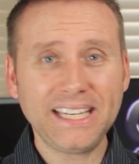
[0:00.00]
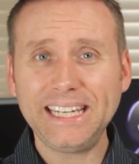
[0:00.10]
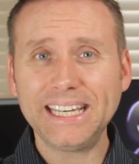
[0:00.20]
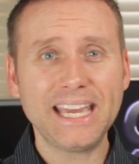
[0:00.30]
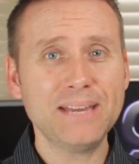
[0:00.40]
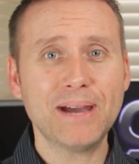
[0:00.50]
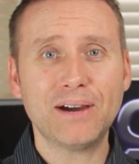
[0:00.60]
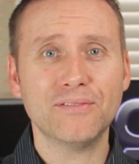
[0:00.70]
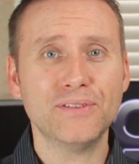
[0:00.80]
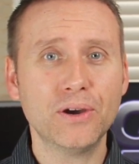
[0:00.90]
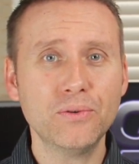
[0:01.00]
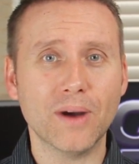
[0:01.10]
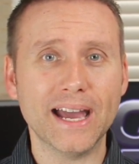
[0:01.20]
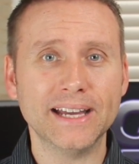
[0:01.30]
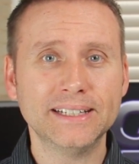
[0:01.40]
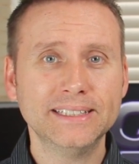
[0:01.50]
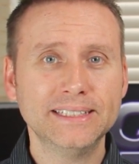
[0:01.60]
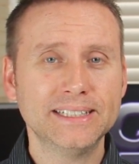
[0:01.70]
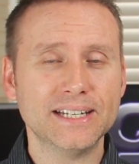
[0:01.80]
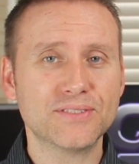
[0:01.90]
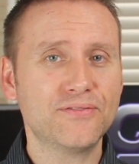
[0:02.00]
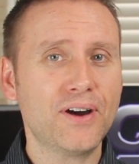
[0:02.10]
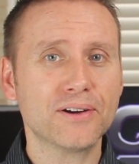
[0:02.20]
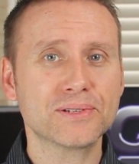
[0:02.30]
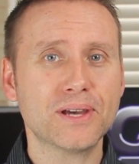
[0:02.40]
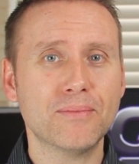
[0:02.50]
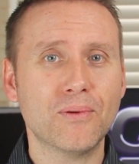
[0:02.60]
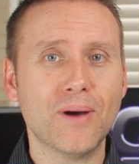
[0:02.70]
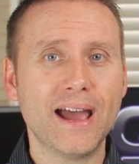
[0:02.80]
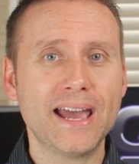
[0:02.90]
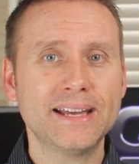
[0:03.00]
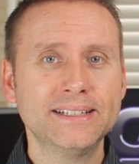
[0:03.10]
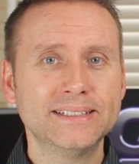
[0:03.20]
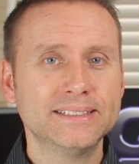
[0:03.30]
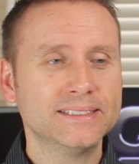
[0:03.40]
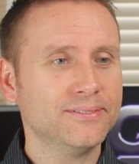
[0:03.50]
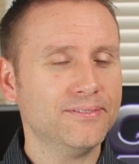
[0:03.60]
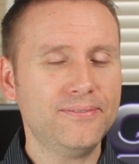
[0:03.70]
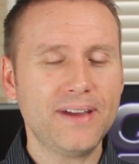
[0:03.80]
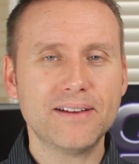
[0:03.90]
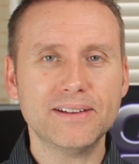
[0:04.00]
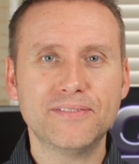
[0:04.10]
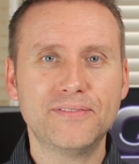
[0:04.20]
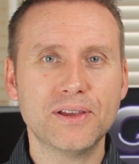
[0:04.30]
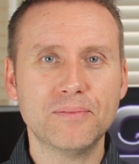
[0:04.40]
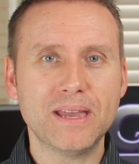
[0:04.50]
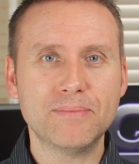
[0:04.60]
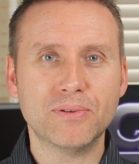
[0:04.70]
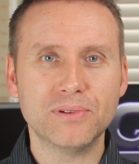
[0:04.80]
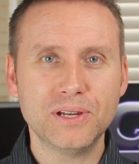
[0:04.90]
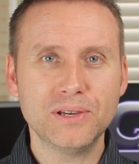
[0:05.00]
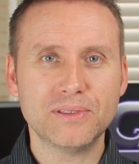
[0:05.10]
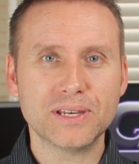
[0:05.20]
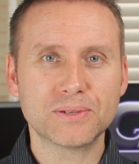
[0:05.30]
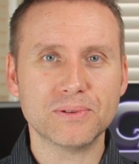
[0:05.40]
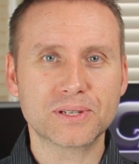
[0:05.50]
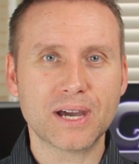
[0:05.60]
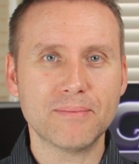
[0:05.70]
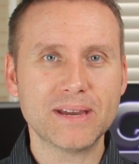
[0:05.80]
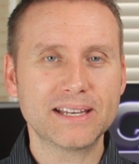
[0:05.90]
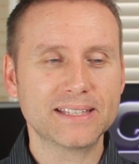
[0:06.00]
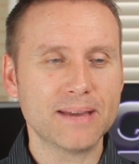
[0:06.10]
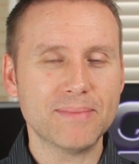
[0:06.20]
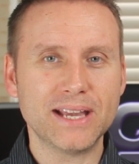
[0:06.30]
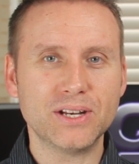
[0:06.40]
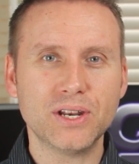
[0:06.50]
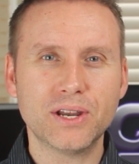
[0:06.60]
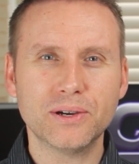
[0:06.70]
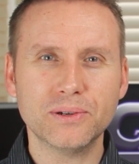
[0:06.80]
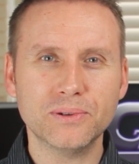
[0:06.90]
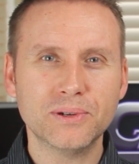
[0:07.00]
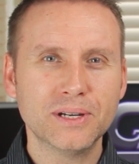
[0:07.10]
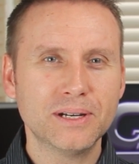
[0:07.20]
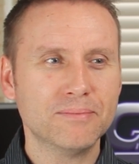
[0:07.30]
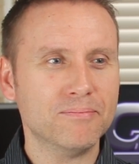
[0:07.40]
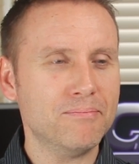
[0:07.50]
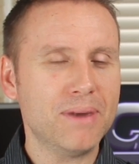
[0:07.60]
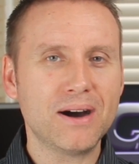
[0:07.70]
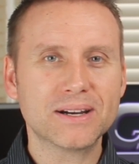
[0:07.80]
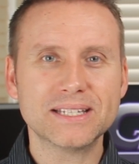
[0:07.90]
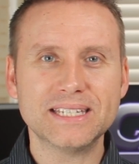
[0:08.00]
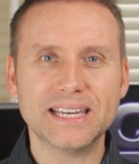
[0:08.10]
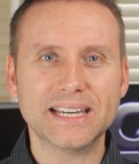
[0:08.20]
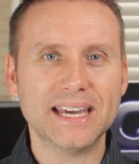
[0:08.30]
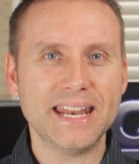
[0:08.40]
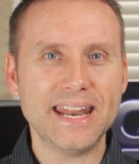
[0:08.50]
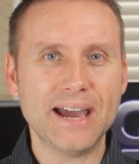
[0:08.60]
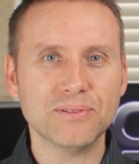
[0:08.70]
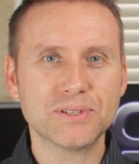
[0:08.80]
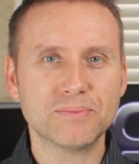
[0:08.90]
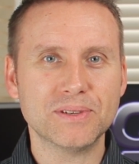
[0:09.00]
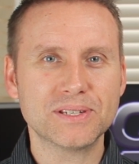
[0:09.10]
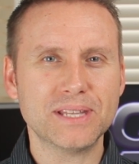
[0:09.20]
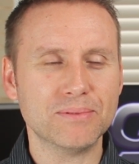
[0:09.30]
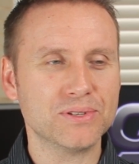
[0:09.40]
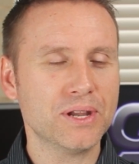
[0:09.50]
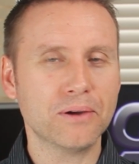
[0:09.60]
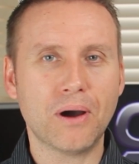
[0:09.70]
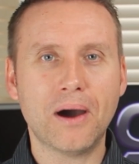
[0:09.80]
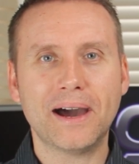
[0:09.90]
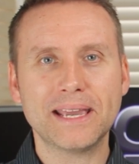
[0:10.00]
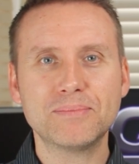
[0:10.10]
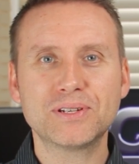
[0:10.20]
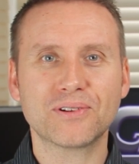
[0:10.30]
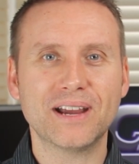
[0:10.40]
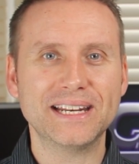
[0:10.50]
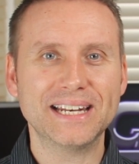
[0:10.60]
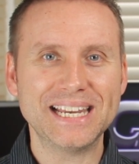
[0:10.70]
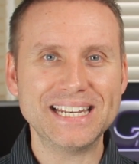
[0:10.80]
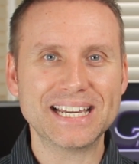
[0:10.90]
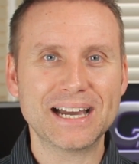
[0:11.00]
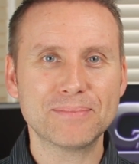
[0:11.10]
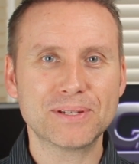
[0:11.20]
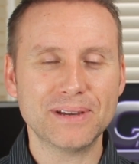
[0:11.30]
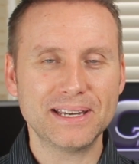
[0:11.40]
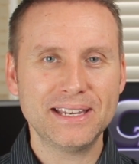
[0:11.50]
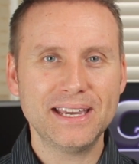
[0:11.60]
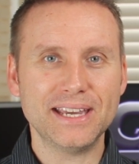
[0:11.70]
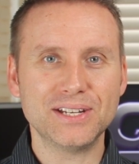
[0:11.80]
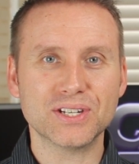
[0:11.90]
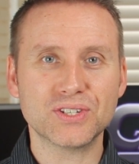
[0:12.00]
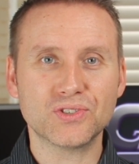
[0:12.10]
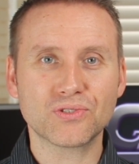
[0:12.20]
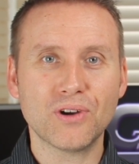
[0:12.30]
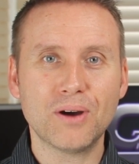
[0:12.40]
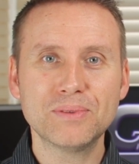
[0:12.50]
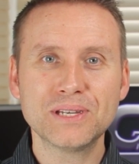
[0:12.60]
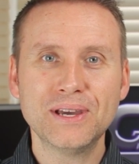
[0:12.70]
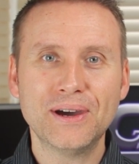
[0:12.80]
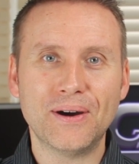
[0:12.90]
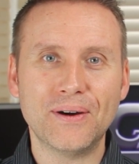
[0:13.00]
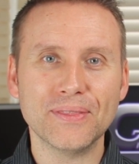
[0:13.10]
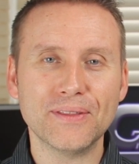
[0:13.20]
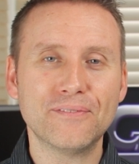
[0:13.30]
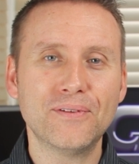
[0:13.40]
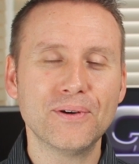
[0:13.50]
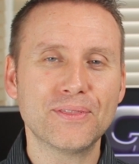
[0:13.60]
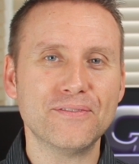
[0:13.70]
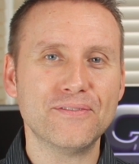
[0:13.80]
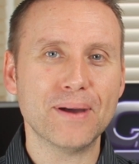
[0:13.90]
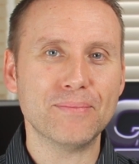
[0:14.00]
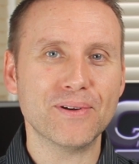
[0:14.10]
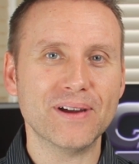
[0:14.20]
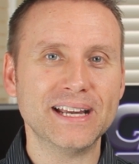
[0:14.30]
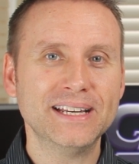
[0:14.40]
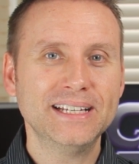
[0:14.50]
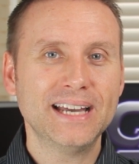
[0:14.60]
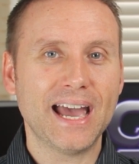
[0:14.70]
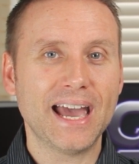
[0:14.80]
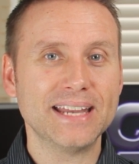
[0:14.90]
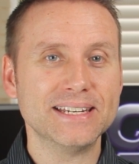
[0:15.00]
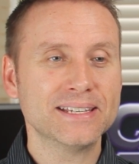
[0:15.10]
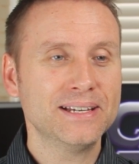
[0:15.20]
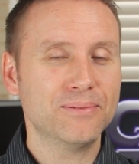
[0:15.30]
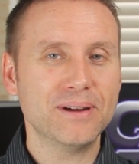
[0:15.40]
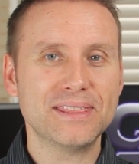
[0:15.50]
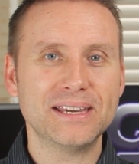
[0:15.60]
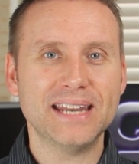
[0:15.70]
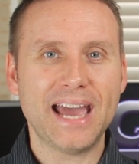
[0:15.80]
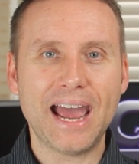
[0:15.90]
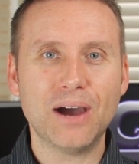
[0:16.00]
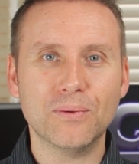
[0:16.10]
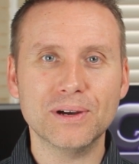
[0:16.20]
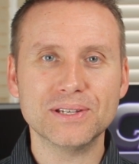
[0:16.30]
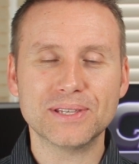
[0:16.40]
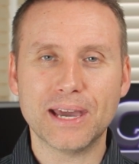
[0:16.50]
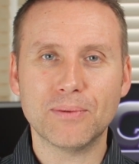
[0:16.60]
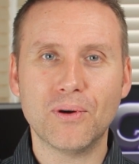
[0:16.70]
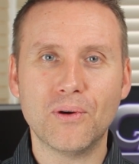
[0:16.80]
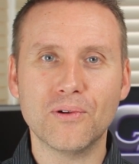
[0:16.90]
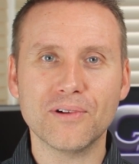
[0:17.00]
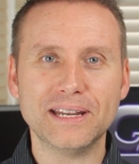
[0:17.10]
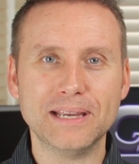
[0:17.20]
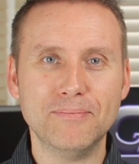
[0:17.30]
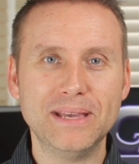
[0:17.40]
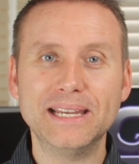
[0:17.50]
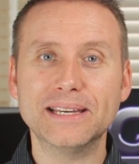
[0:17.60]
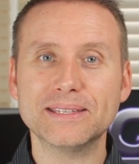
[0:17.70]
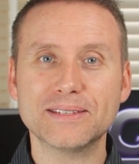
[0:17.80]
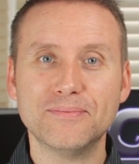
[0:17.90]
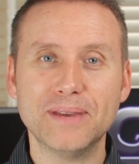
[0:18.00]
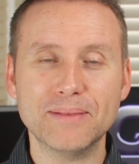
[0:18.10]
And it came out of nowhere. As far as I'm aware, very few people knew this was coming. They made no marketing announcements. There was no hype train leading up to it. It just dropped on the 4th of February and within hours there were already millions of